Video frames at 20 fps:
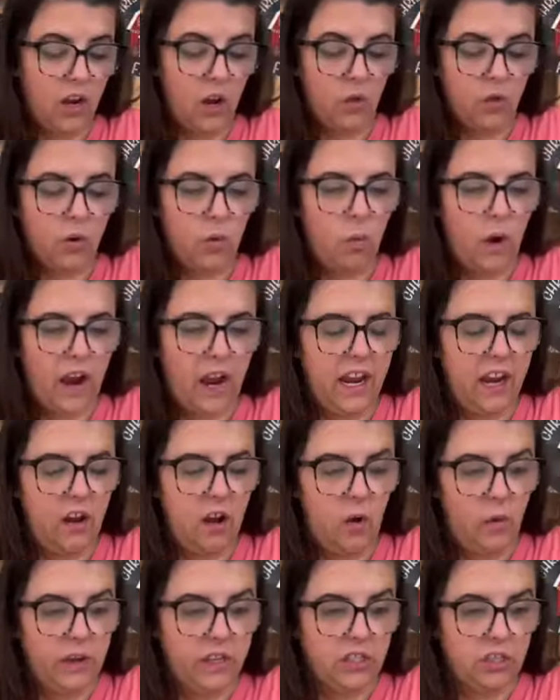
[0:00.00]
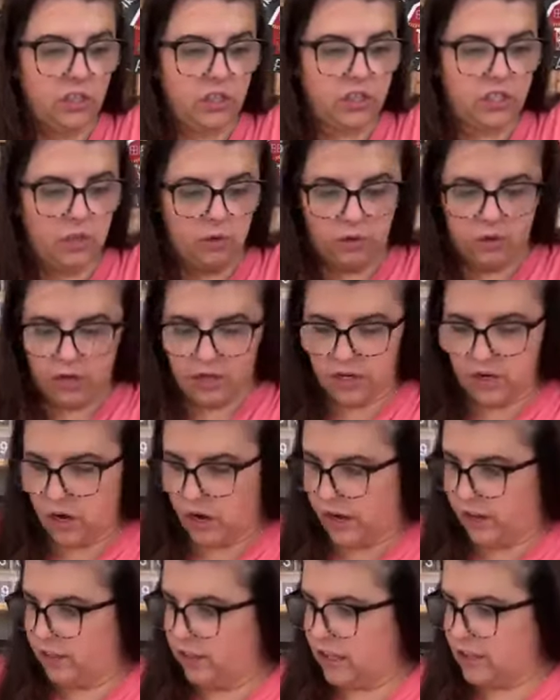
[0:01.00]
I know, the white always looks so good.
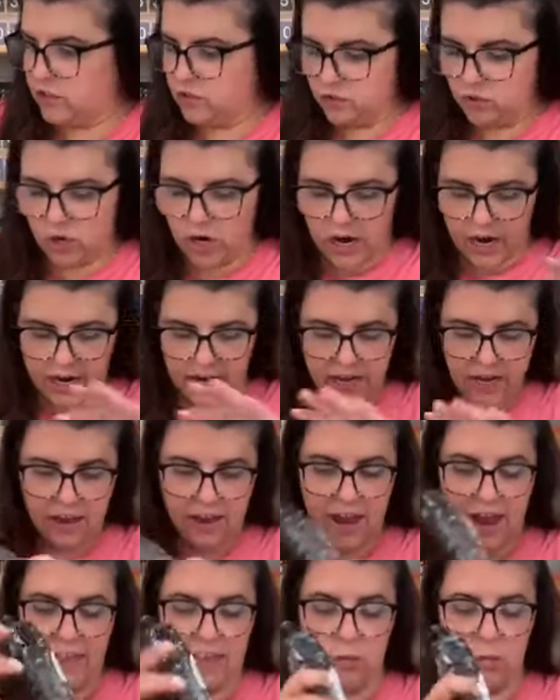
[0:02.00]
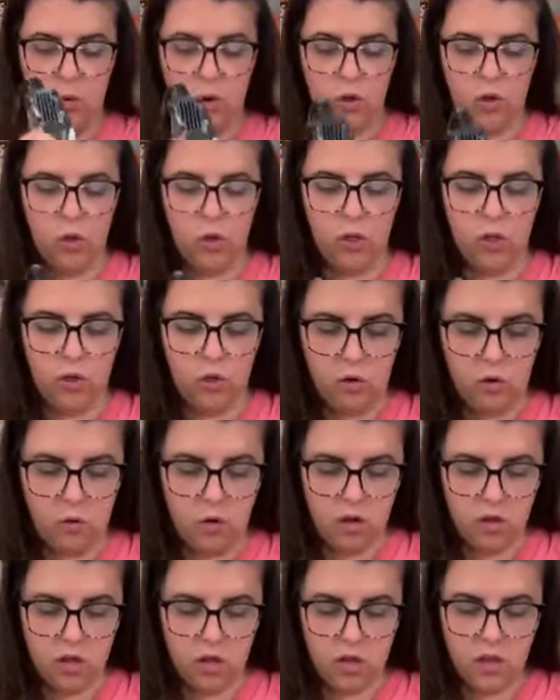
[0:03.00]
All right, let's dry. And then we'll
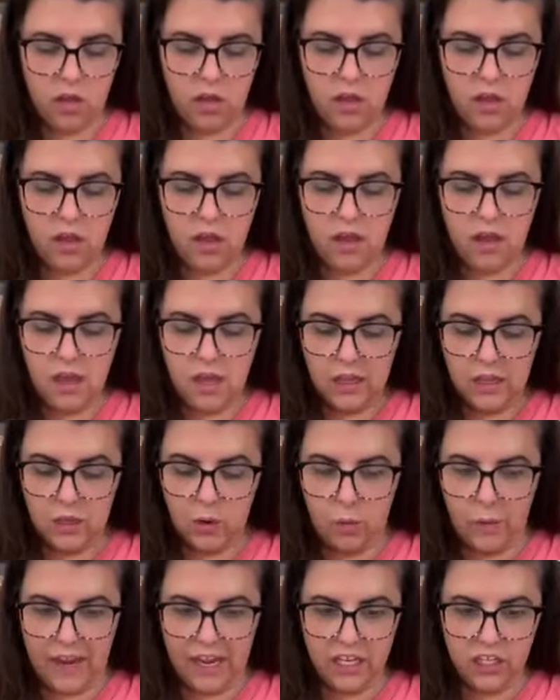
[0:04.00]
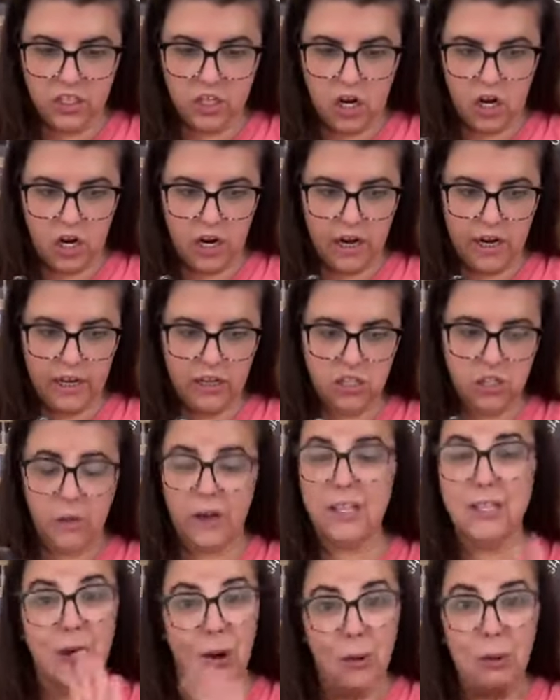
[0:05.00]
glue the wings on
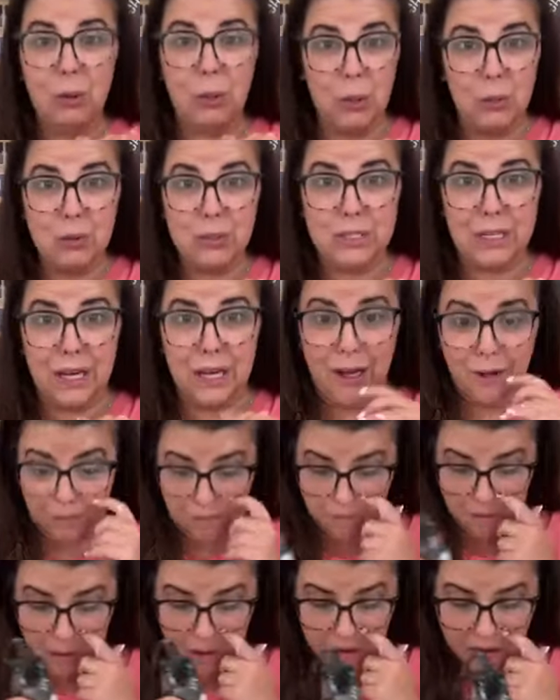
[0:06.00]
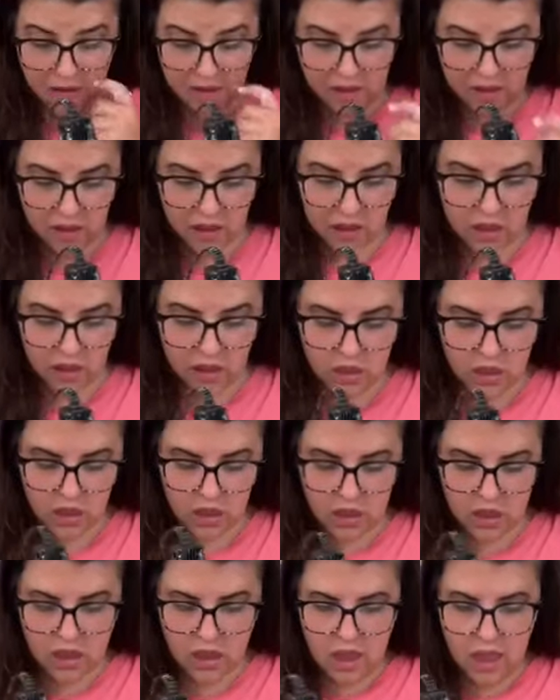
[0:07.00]
so I don't lose them.
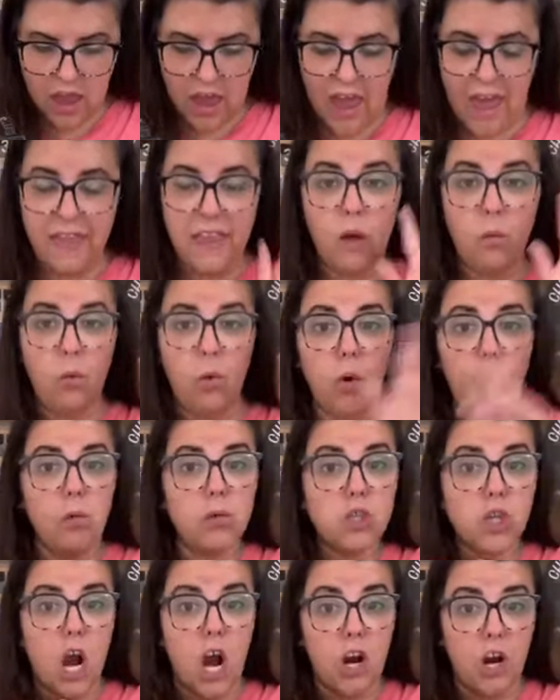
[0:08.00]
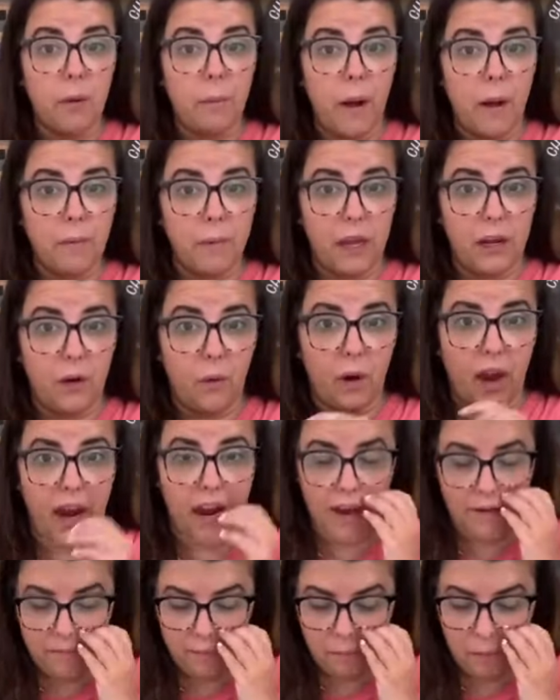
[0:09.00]
And then we'll chalk our pumpkin,
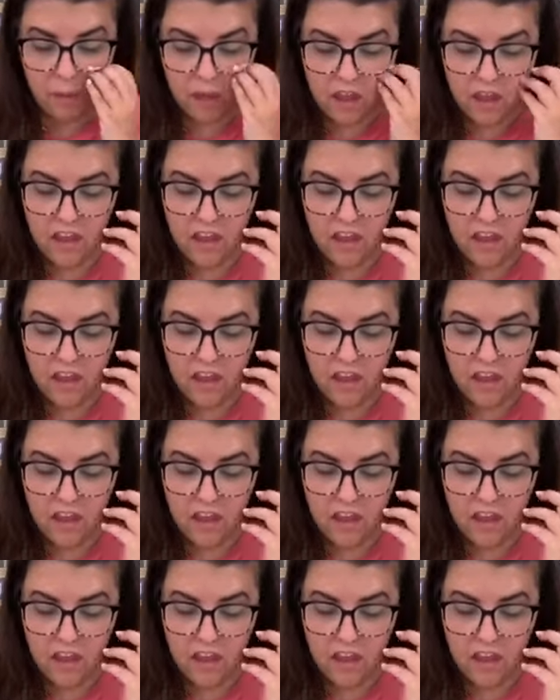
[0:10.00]
okay?